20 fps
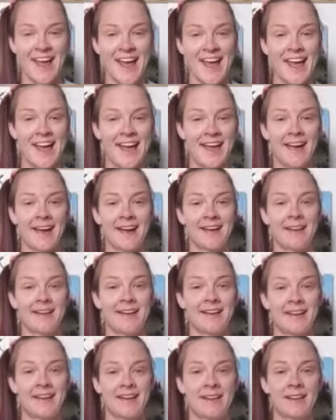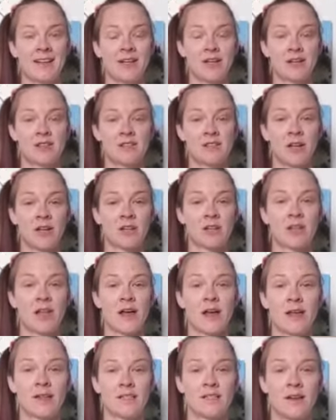And there's a
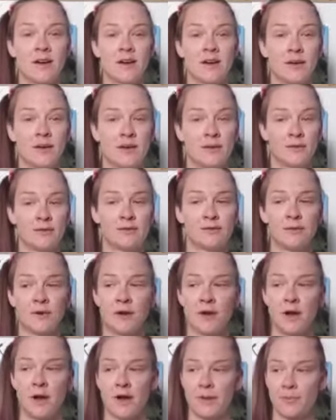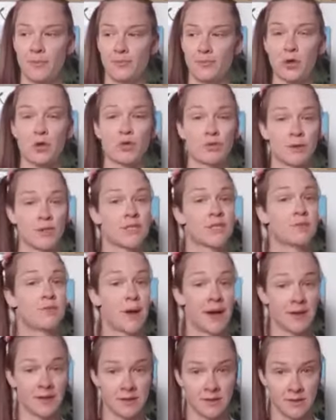lot of
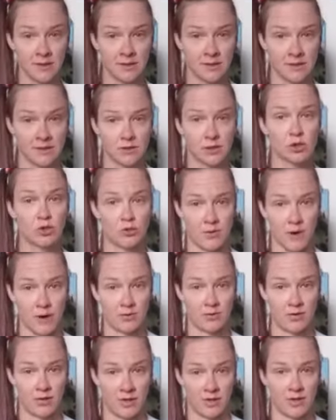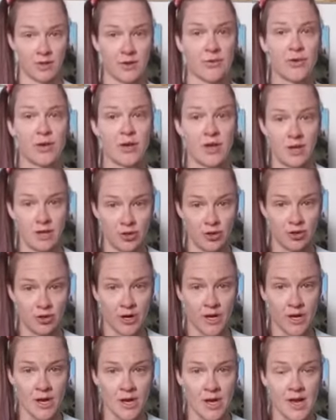respect surrounding the
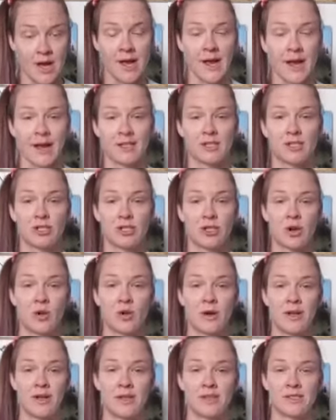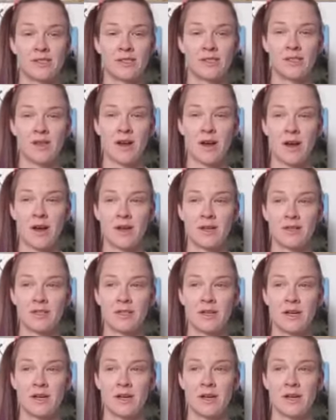Indri, and so it is not
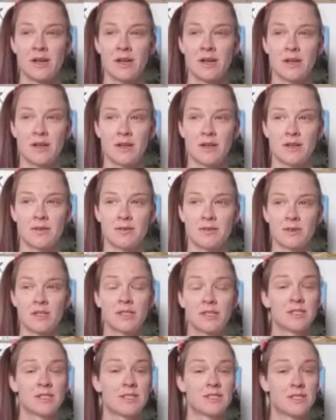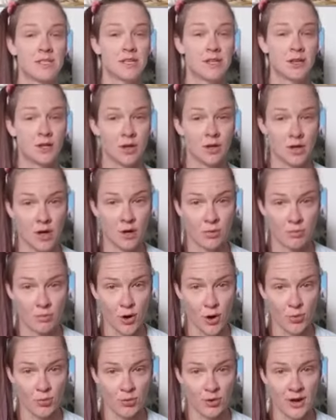considered
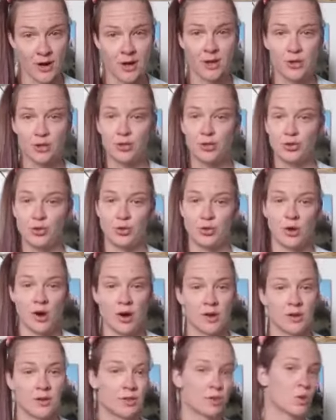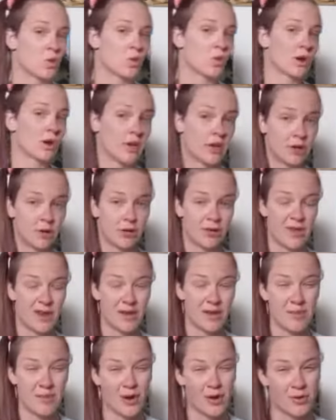appropriate to hunt or kill
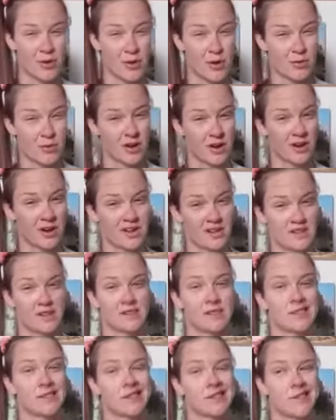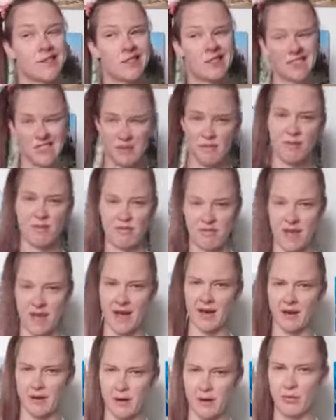them, although there is some of that
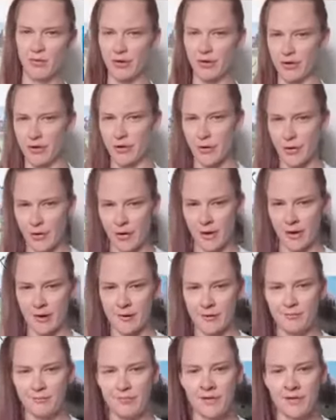going on.